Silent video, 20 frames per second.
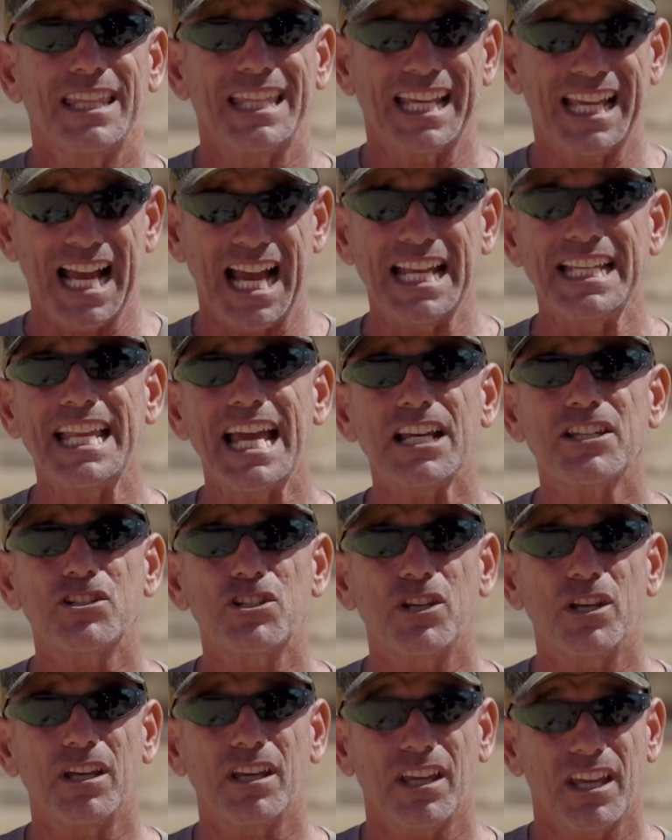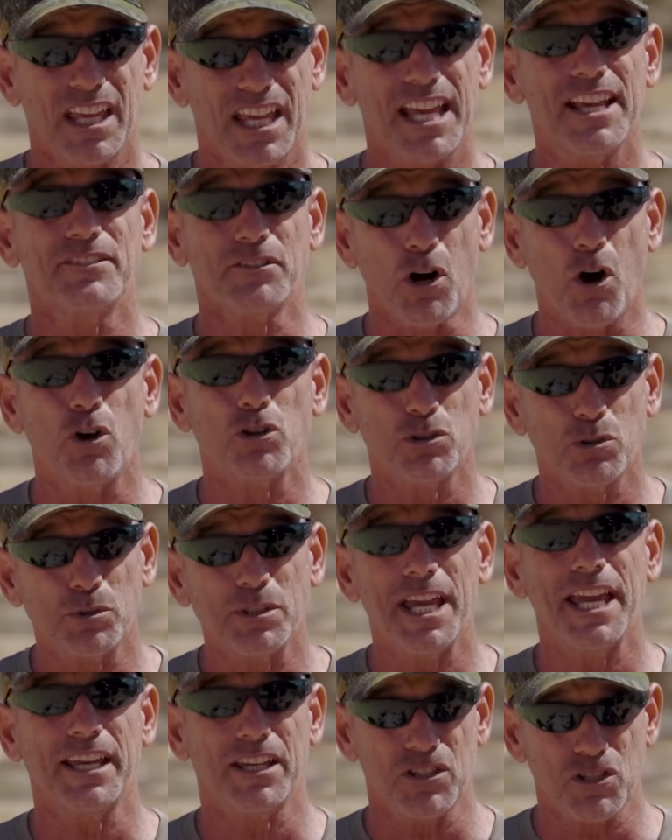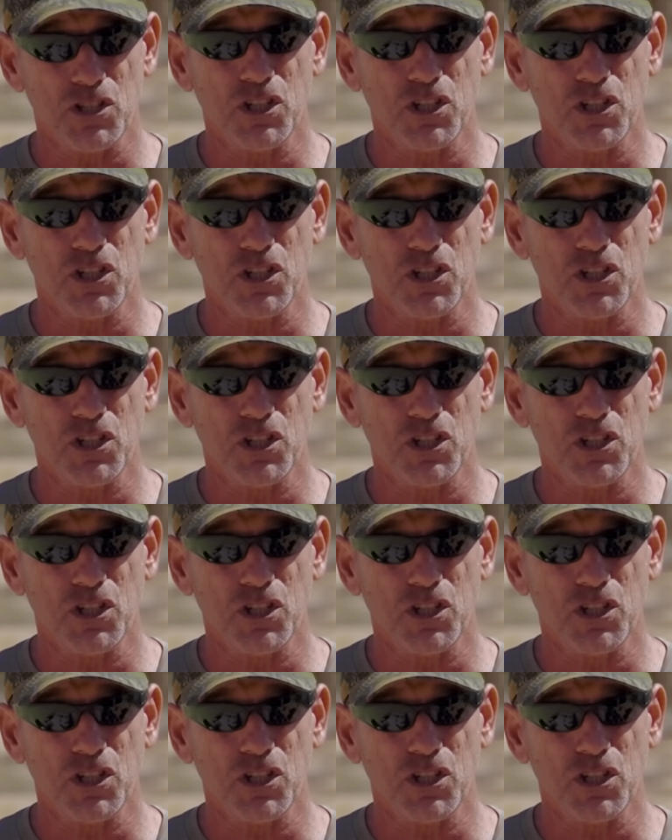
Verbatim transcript: the guy next to you is also taking